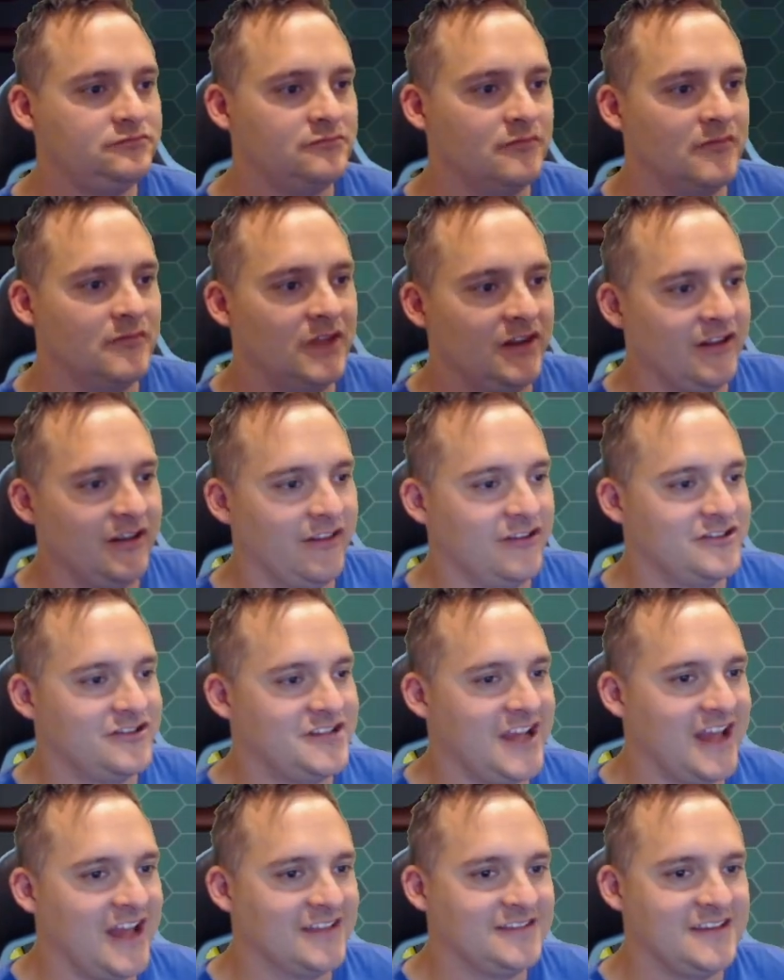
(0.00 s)
Another
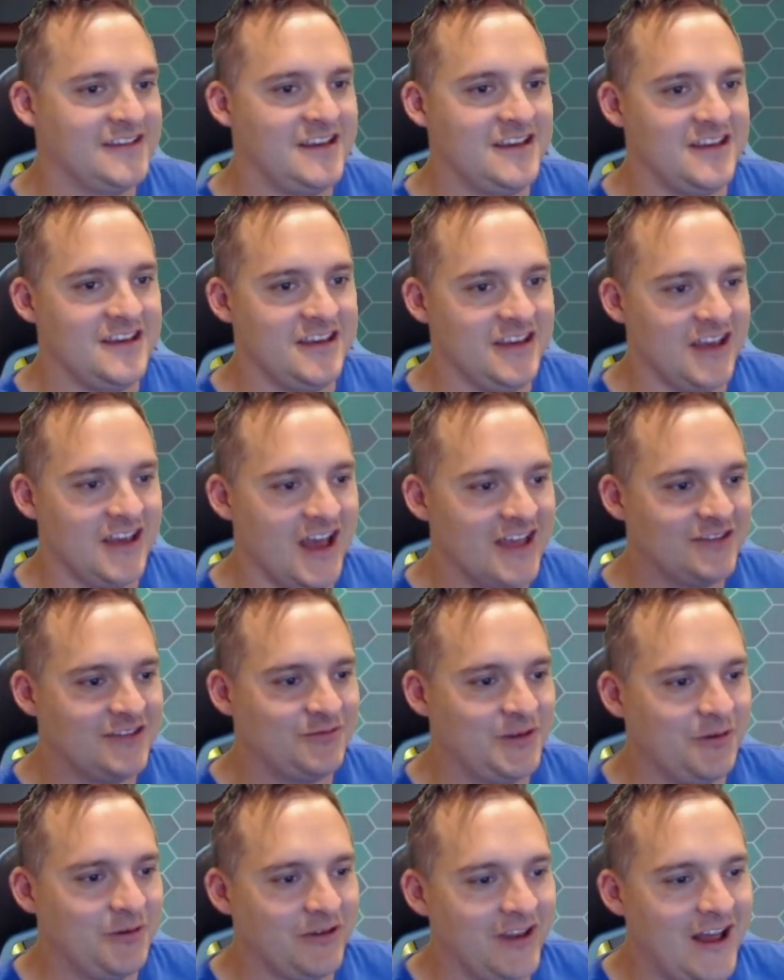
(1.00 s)
Chansey. Yes,
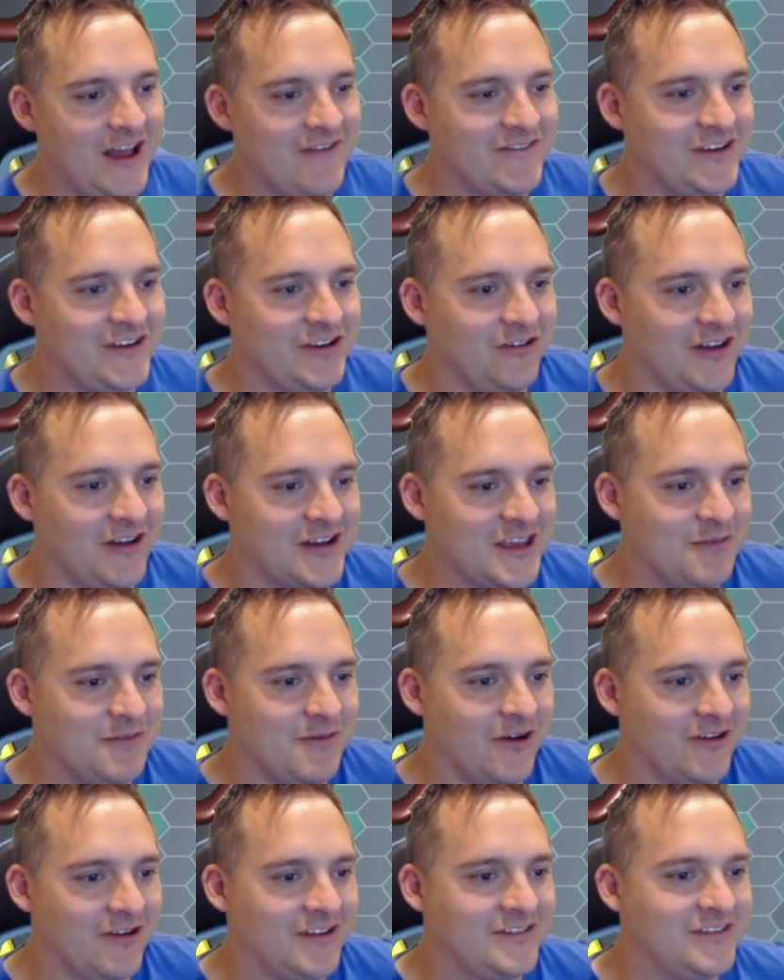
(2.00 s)
we would love to do Lucky
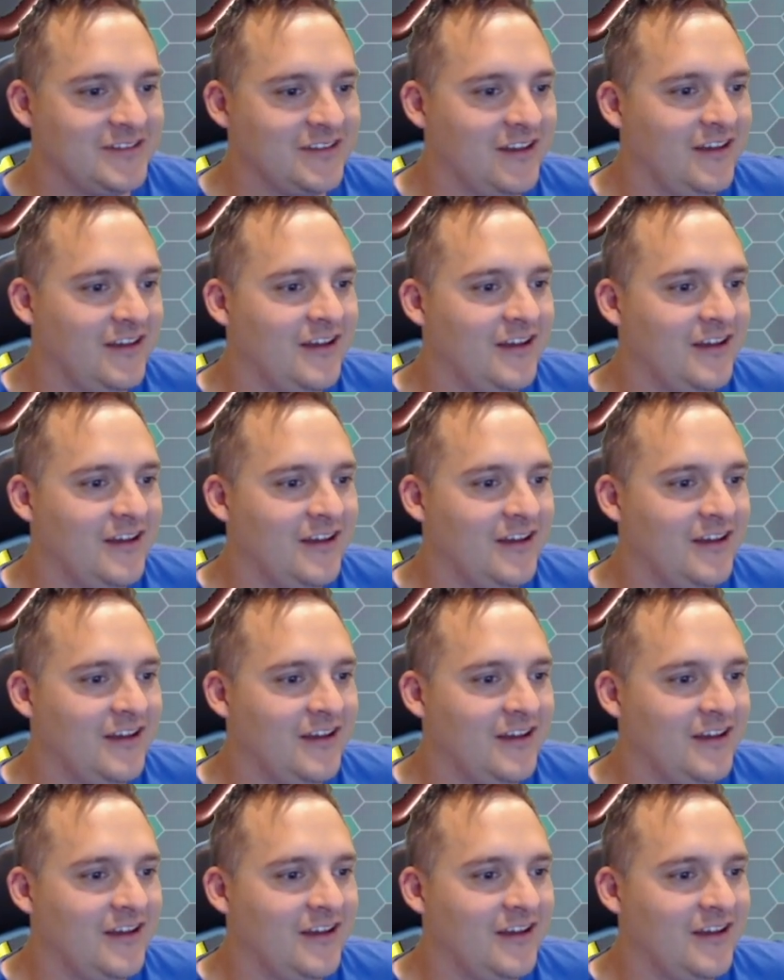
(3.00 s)
Bonus.